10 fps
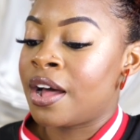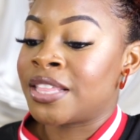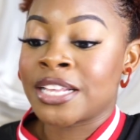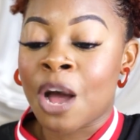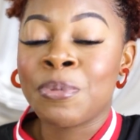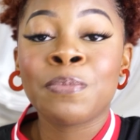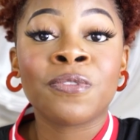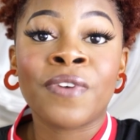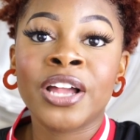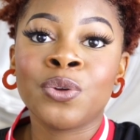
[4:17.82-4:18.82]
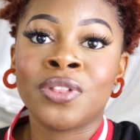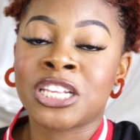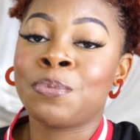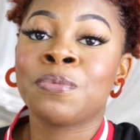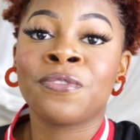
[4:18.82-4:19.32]
that's how people find you. That's
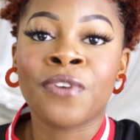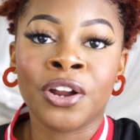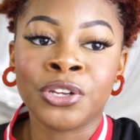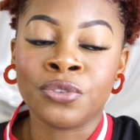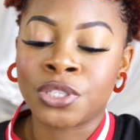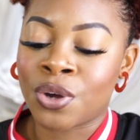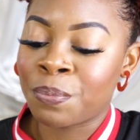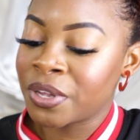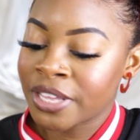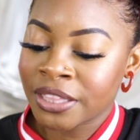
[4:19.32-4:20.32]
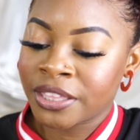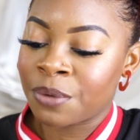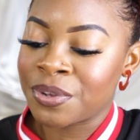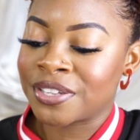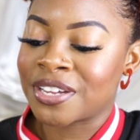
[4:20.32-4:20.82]
how people follow you. So I put that there
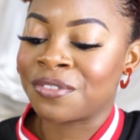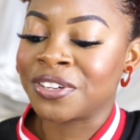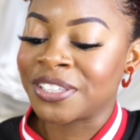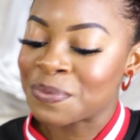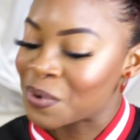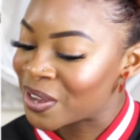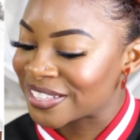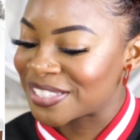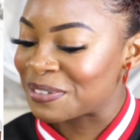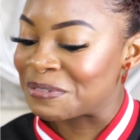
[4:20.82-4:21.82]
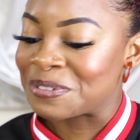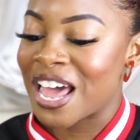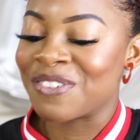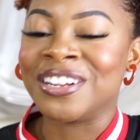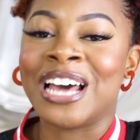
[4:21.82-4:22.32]
because I really want to
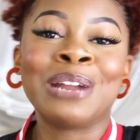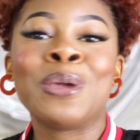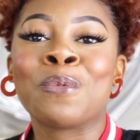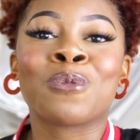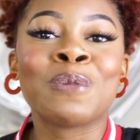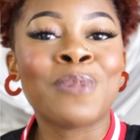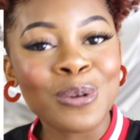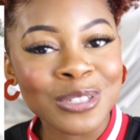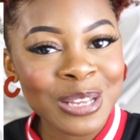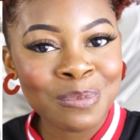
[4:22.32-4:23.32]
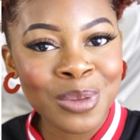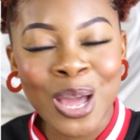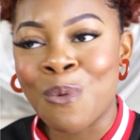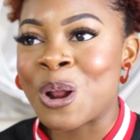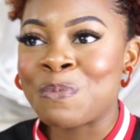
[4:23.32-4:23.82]
have a lot of people reposting me.
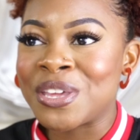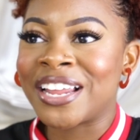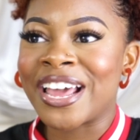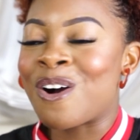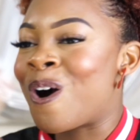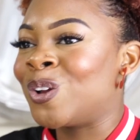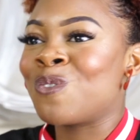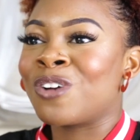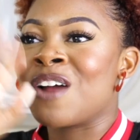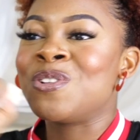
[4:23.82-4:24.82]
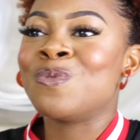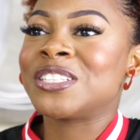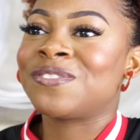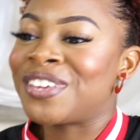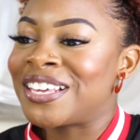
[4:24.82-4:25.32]
I want to be like all over
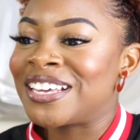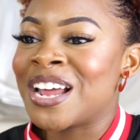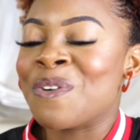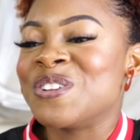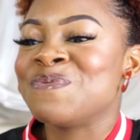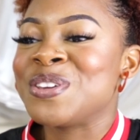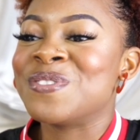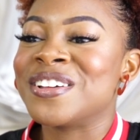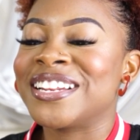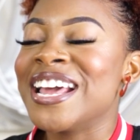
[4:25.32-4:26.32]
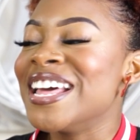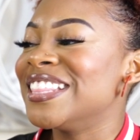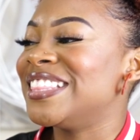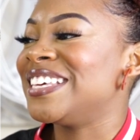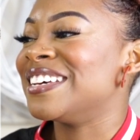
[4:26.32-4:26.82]
everyone's feed. I want to be on
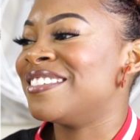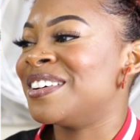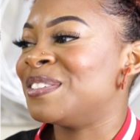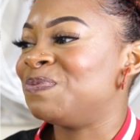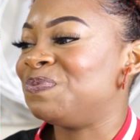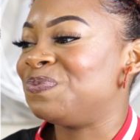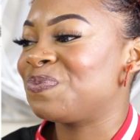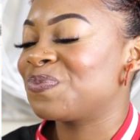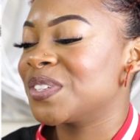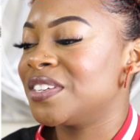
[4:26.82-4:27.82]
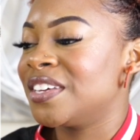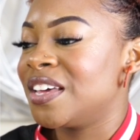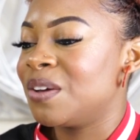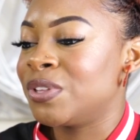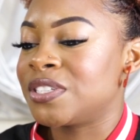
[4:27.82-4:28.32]
the
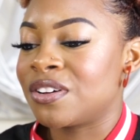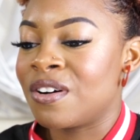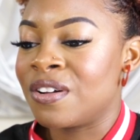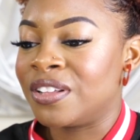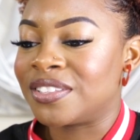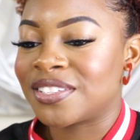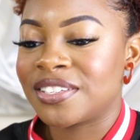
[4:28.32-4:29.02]
what's it called,